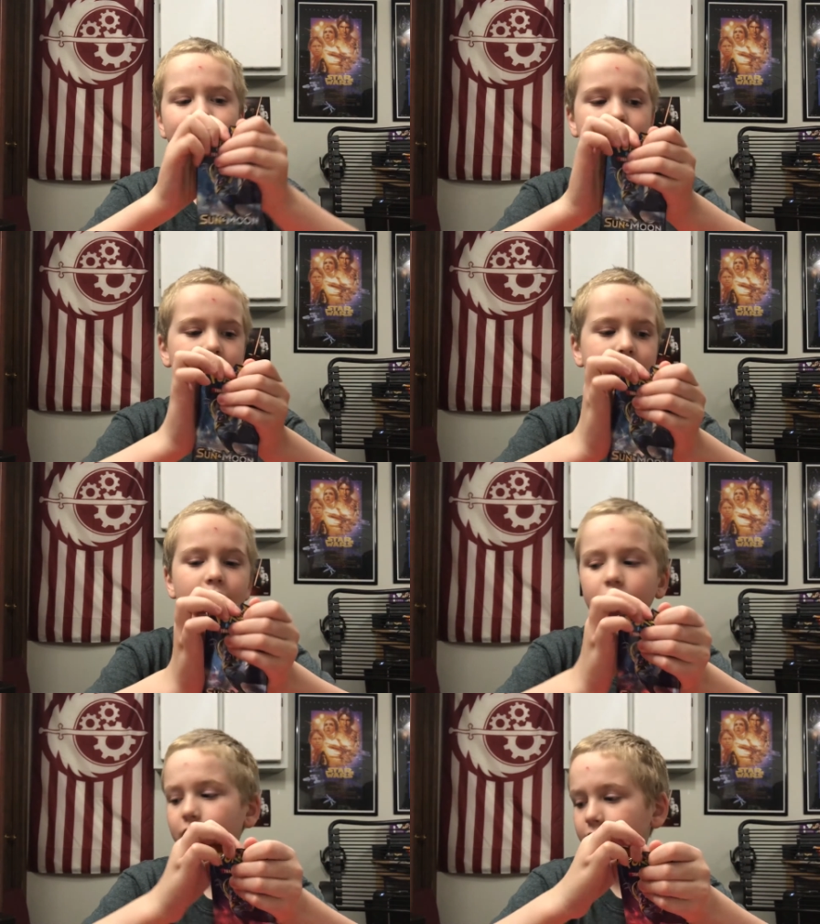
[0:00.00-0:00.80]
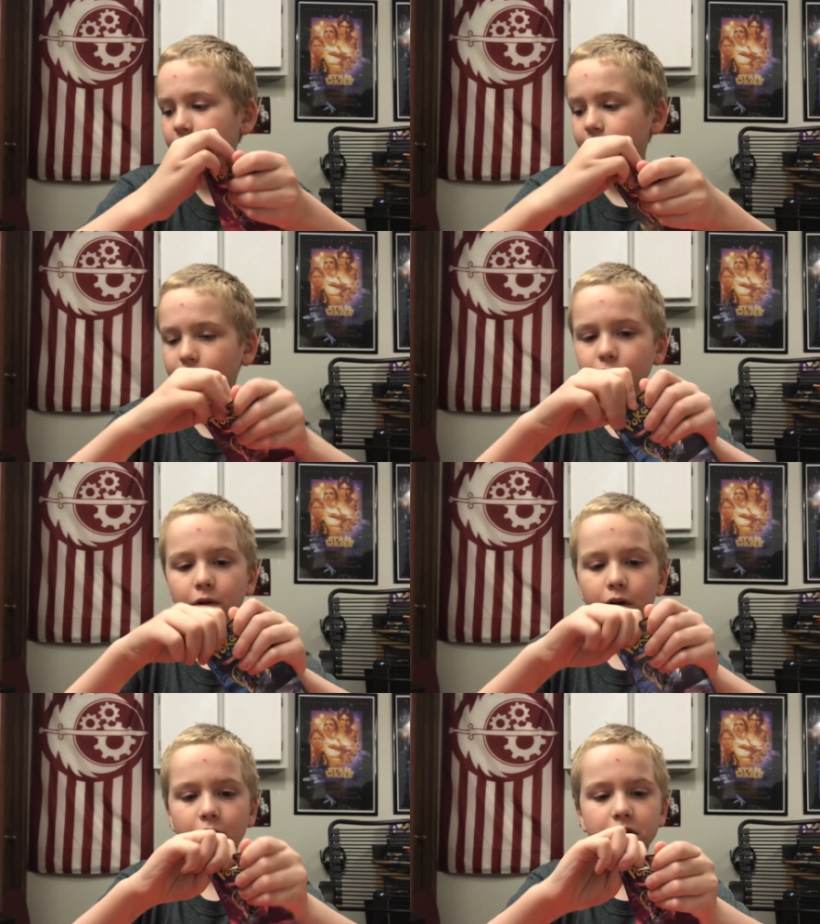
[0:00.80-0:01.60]
Okay, now
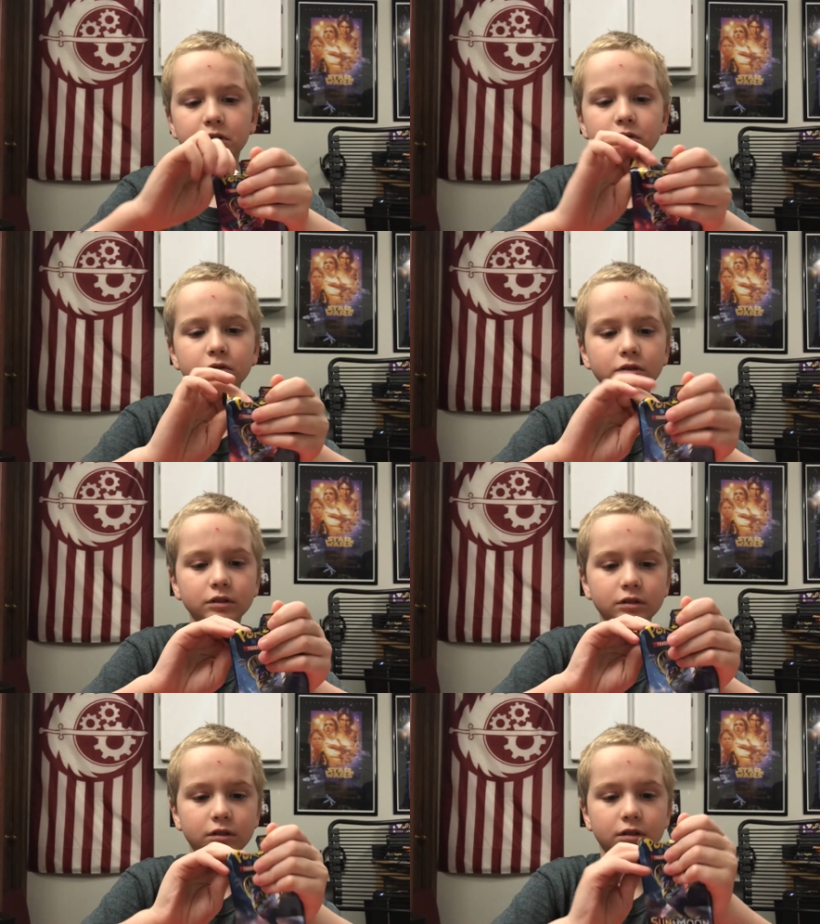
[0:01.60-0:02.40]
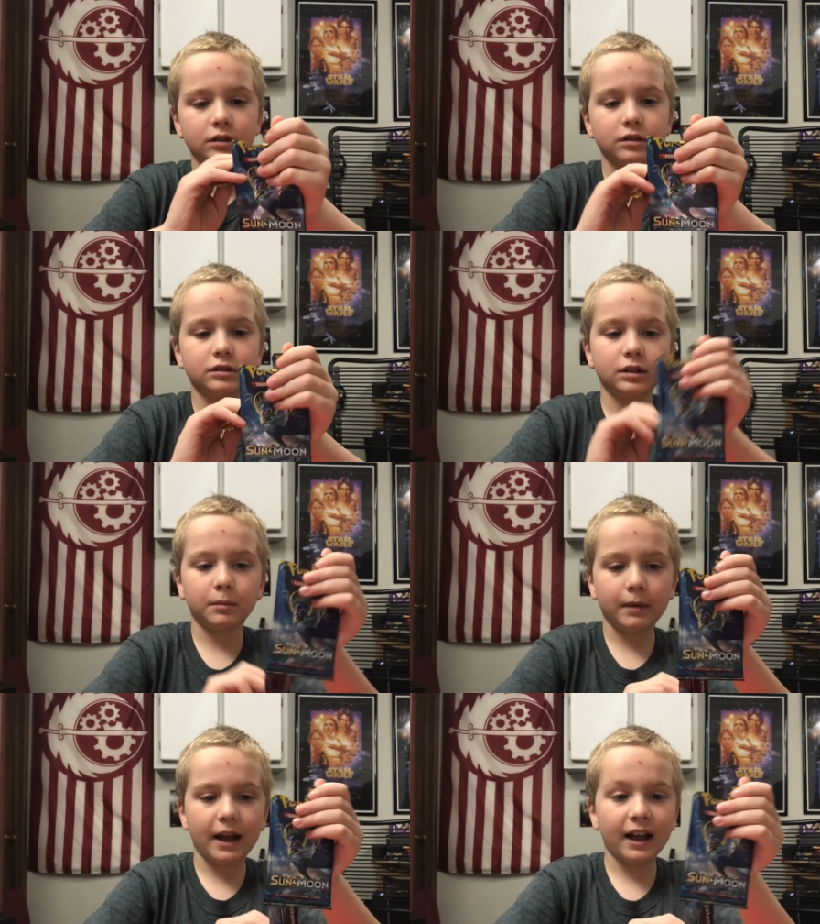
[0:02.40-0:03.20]
we're on to
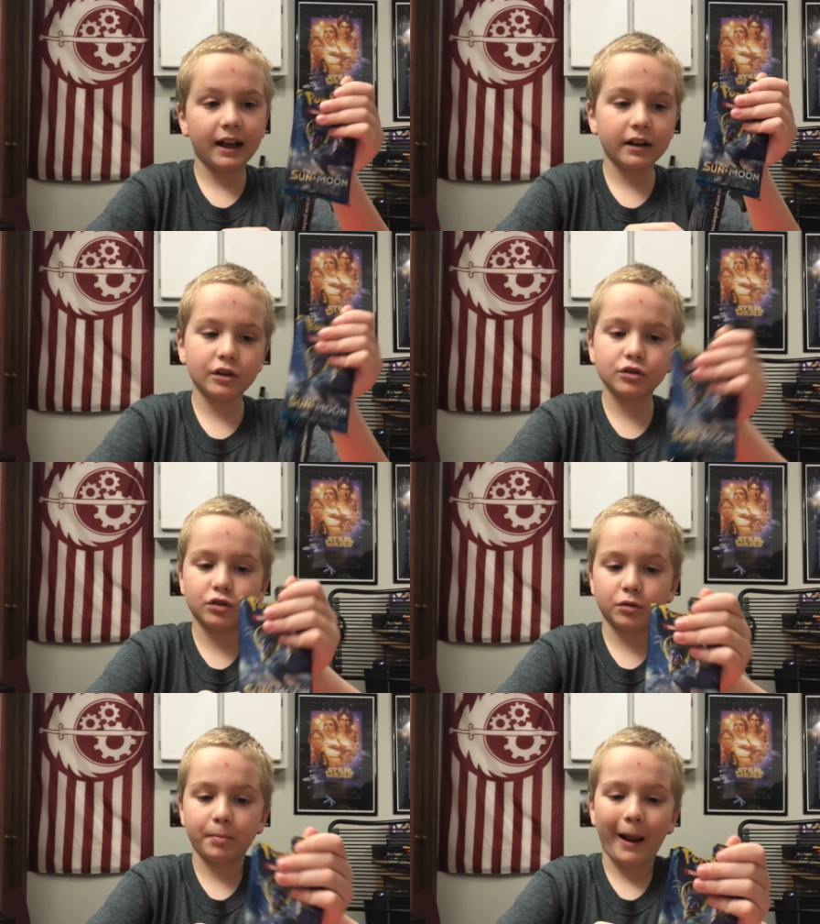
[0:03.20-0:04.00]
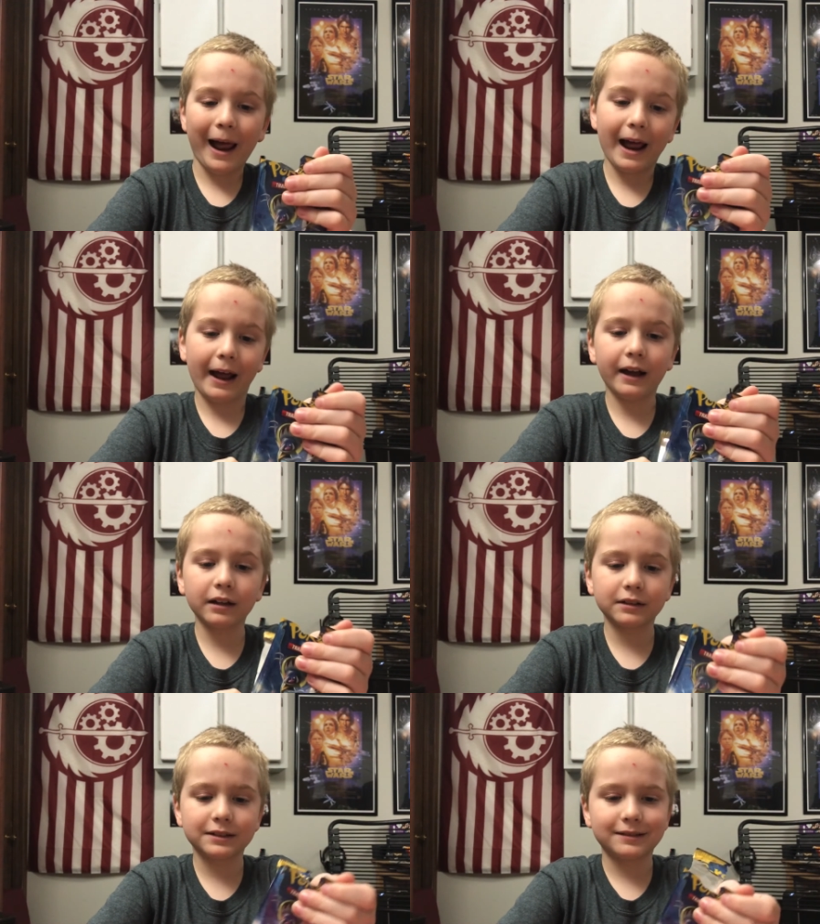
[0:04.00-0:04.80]
some actual
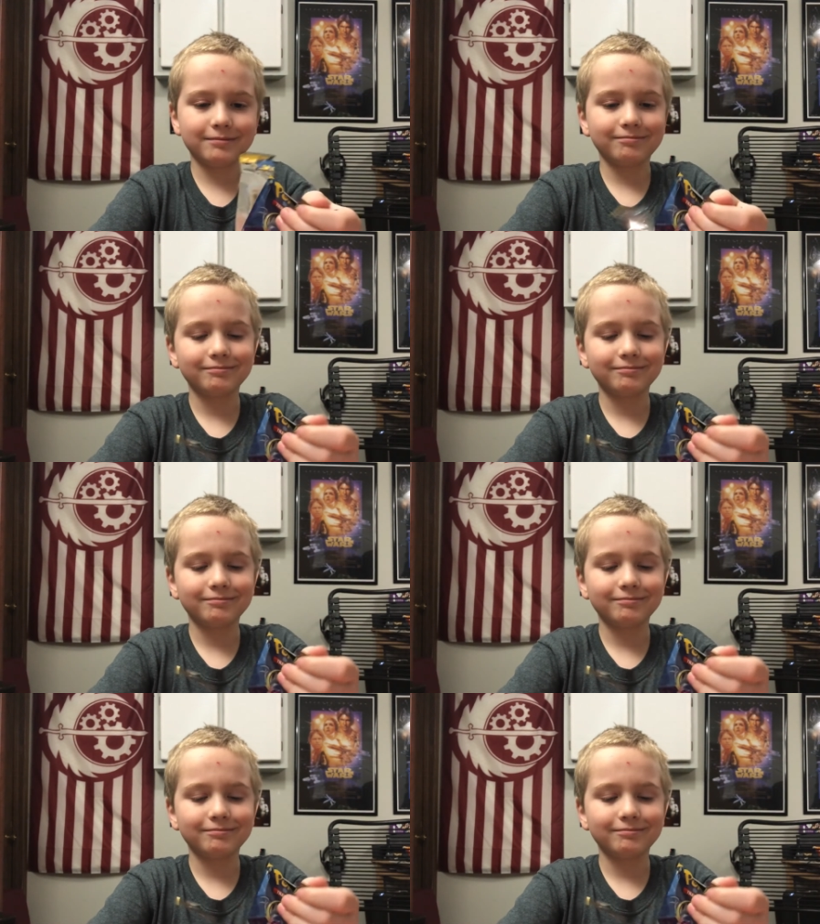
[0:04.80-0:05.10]
packs.